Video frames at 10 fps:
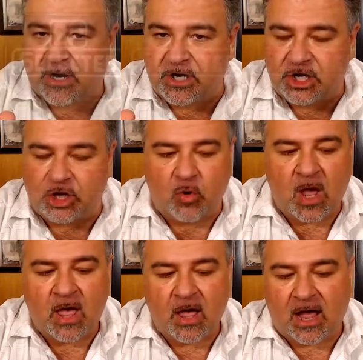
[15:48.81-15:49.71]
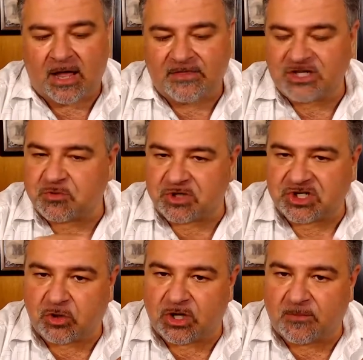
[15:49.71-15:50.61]
to do. This will
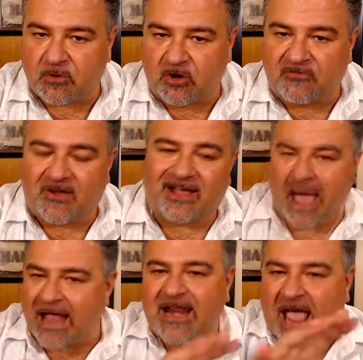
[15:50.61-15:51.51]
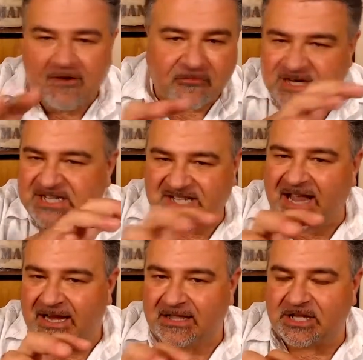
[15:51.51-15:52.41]
store the profile and every
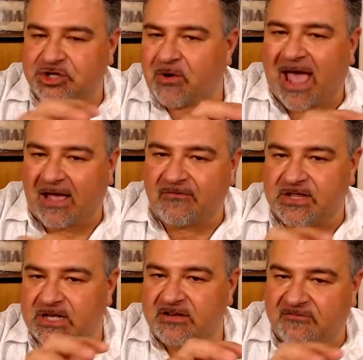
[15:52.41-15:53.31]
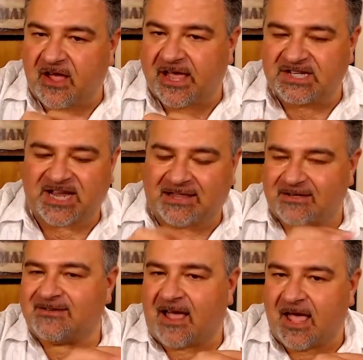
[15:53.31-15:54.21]
setting that you have in the device at the
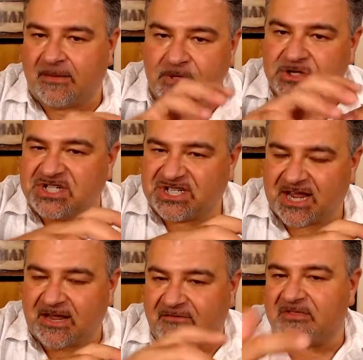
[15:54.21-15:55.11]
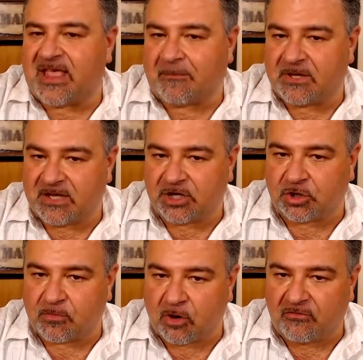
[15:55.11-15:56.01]
time you save that particular
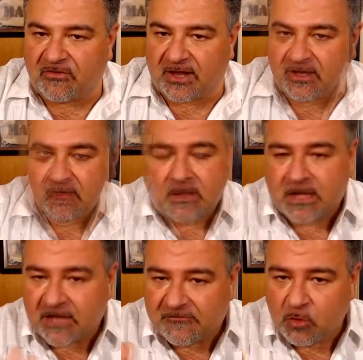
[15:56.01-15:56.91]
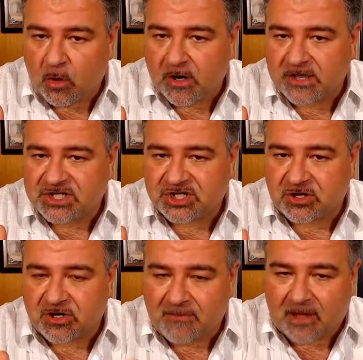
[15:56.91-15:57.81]
profile. If you are
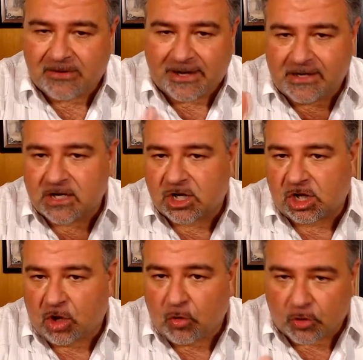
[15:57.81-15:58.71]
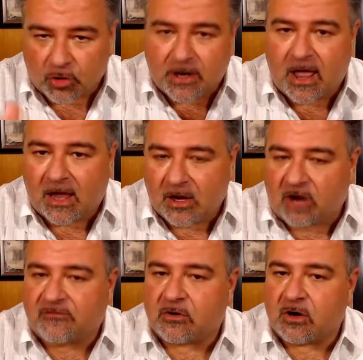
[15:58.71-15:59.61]
concerned about getting a clone or a
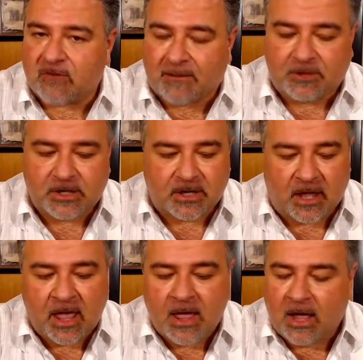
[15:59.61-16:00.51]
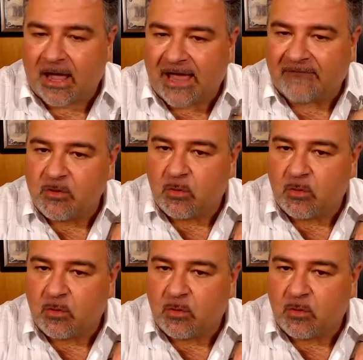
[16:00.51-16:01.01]
knockoff or a replica, every